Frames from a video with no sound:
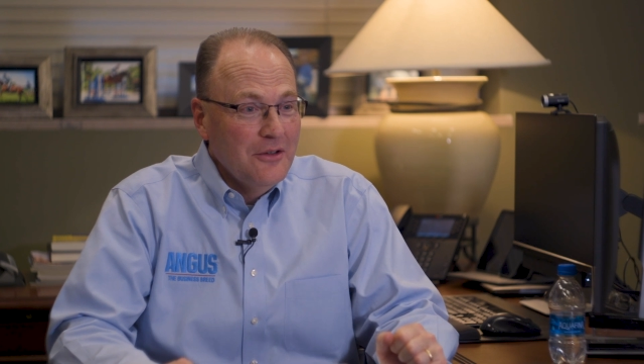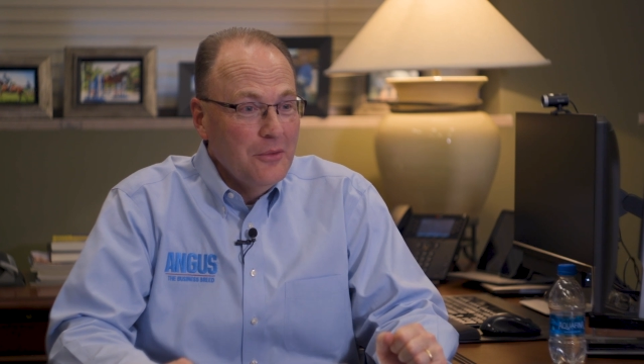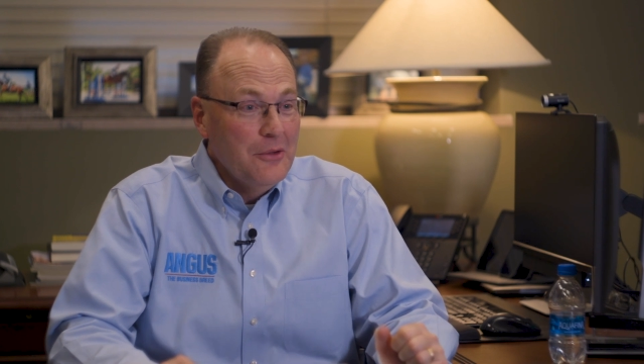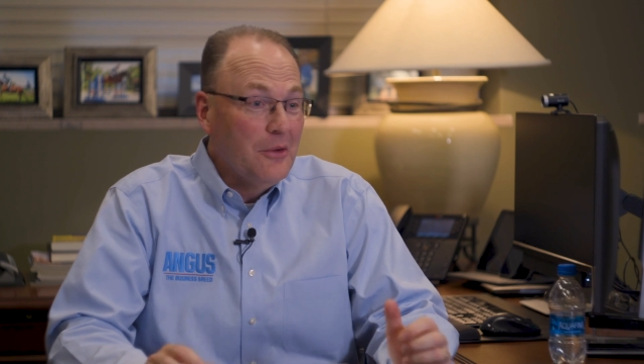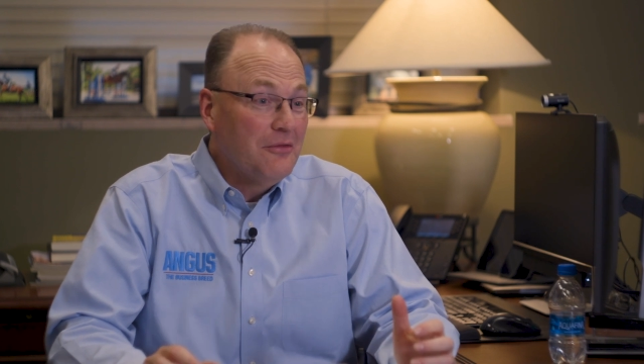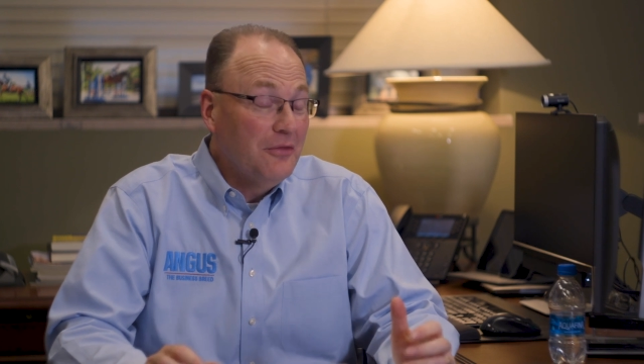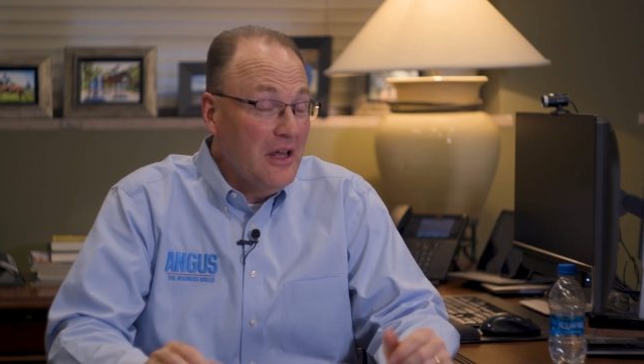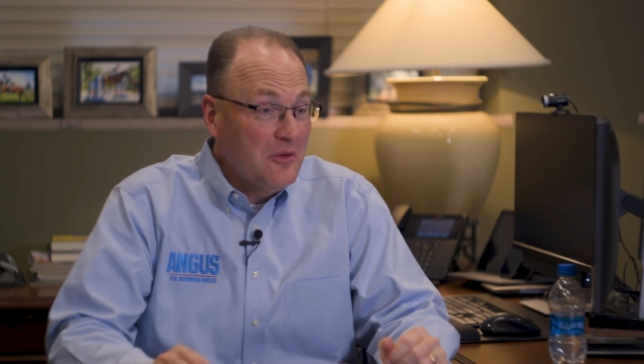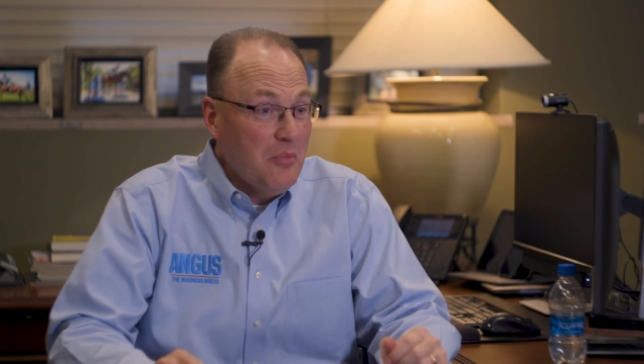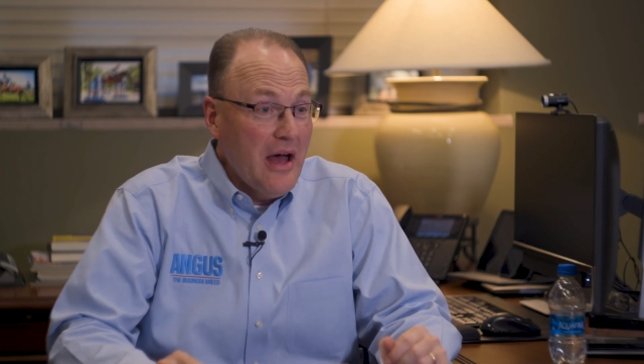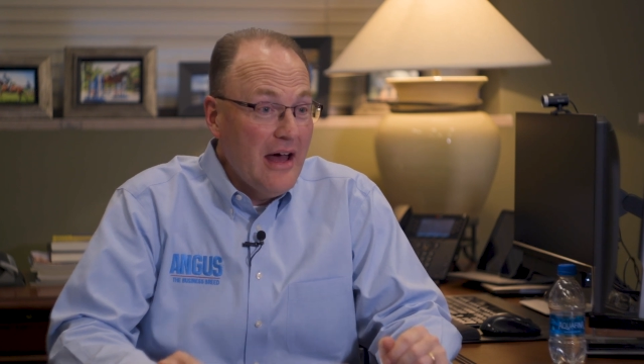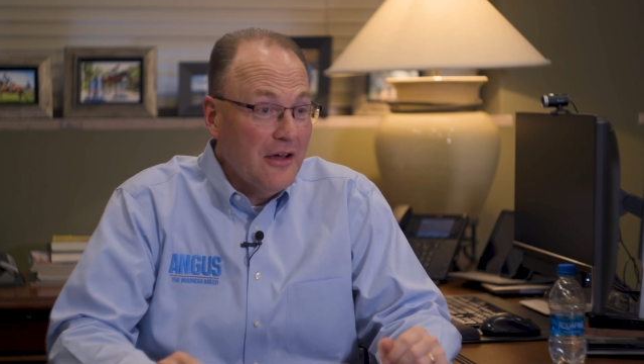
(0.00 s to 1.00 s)
we
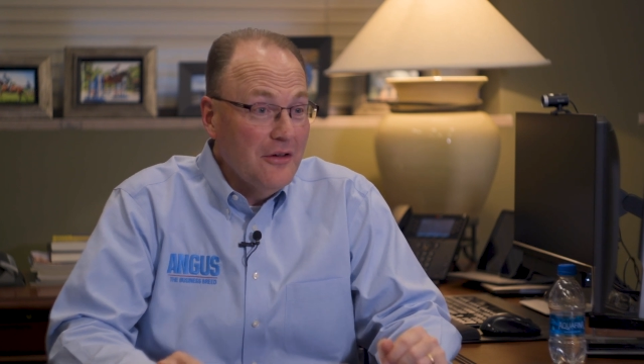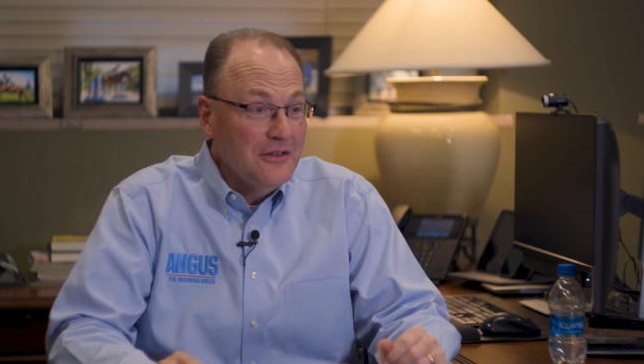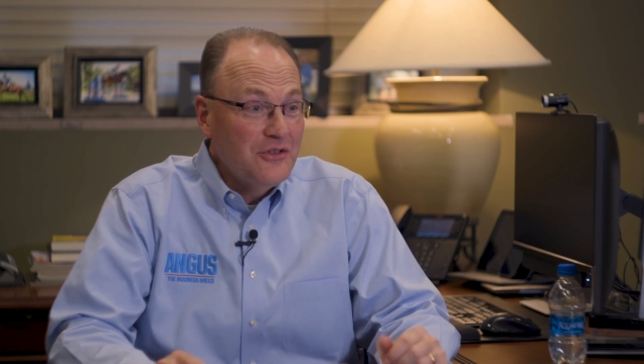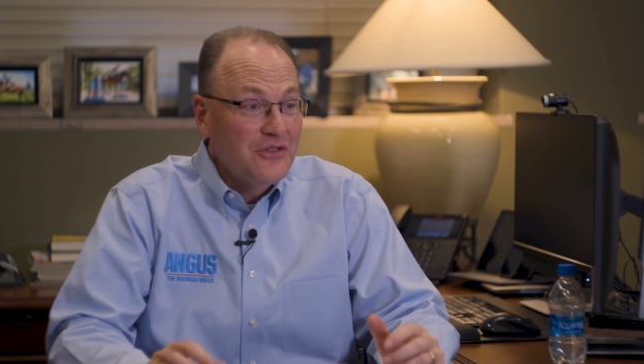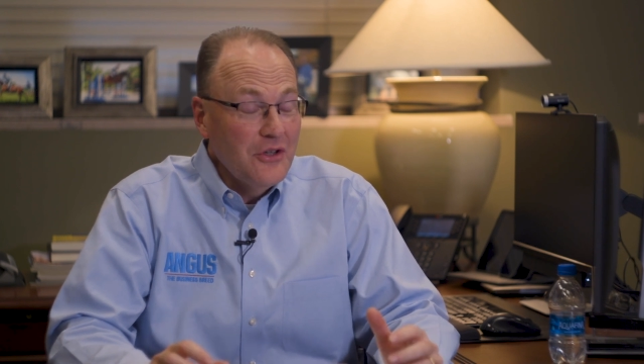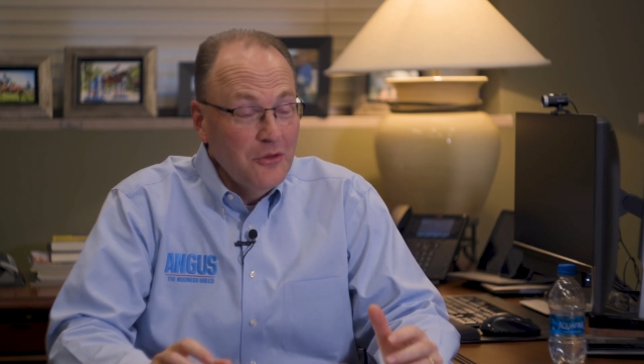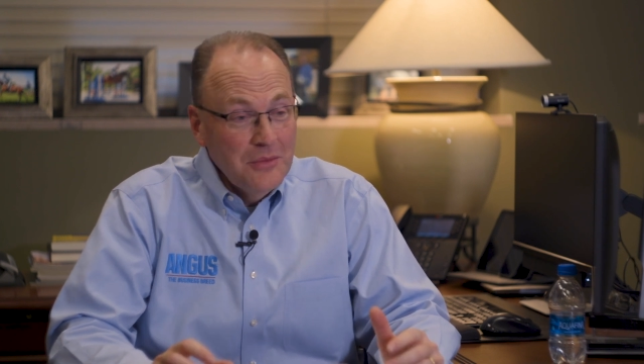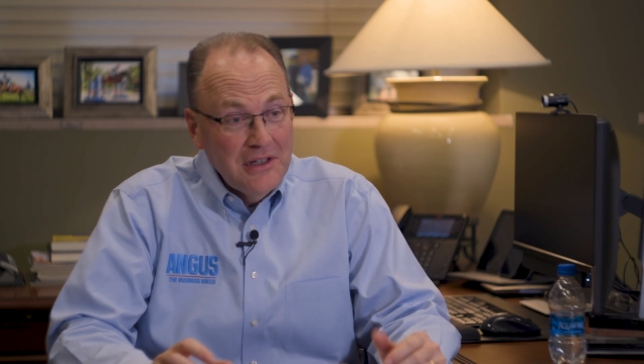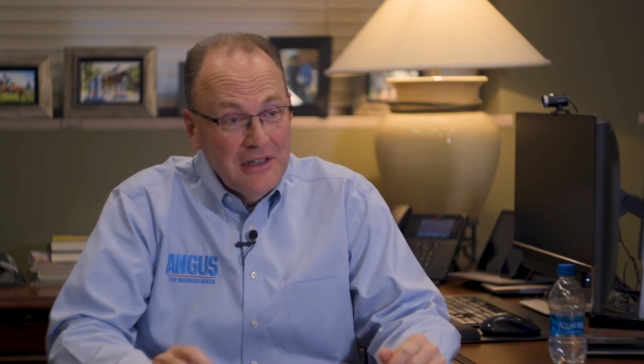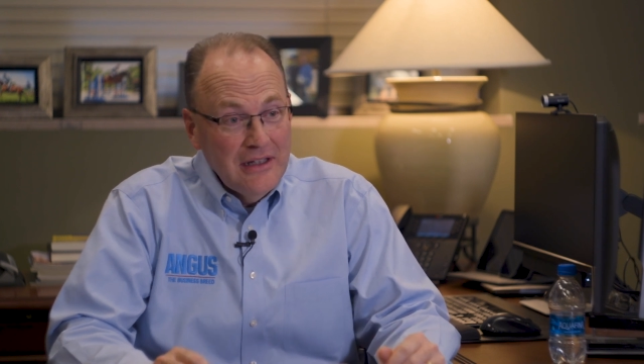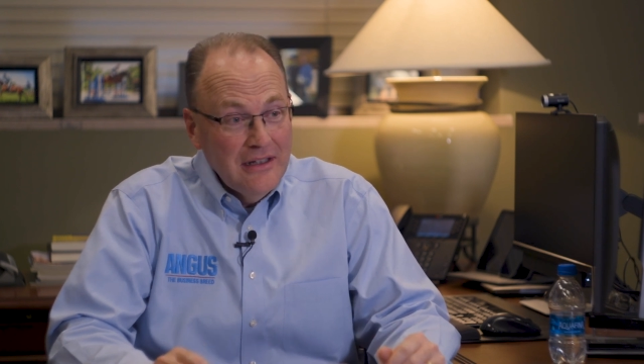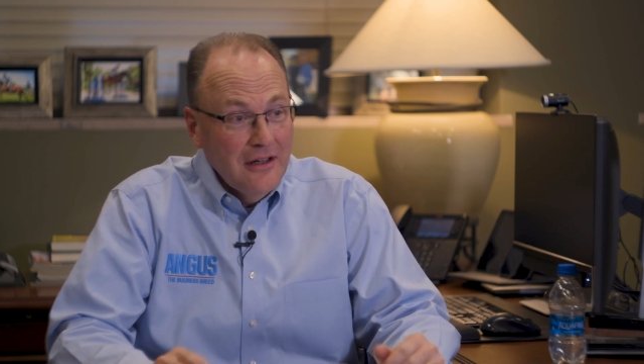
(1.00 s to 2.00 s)
reflect back on so
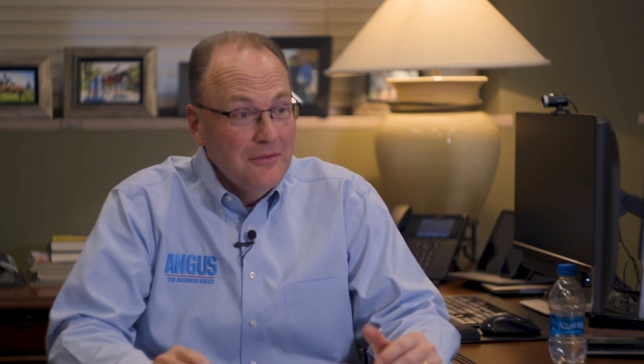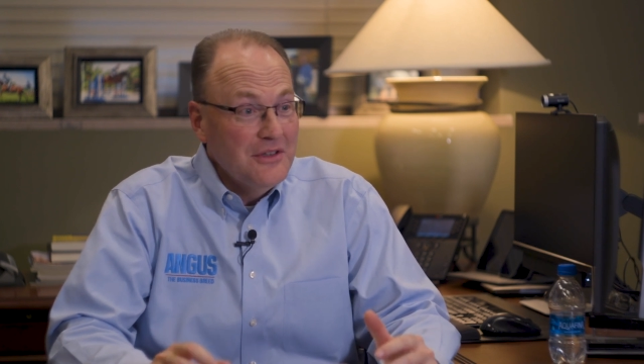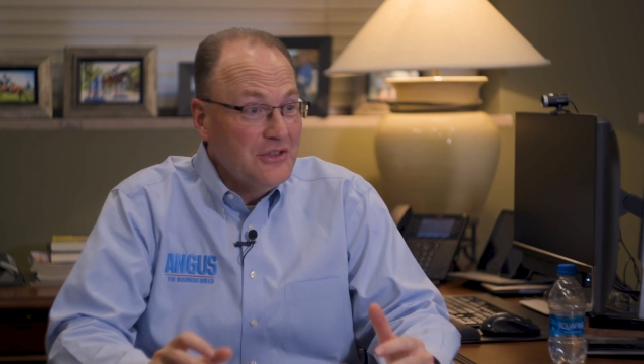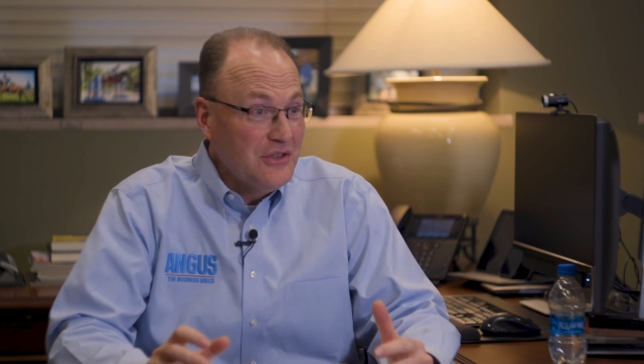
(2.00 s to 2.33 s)
many of the